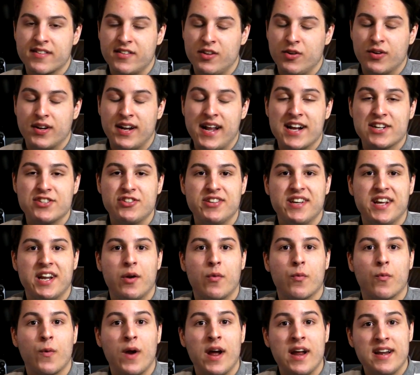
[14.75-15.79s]
so you can actually get it
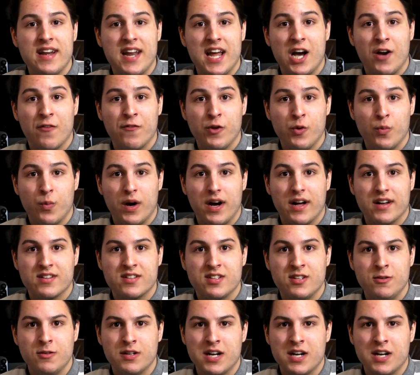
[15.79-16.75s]
right now if you want to,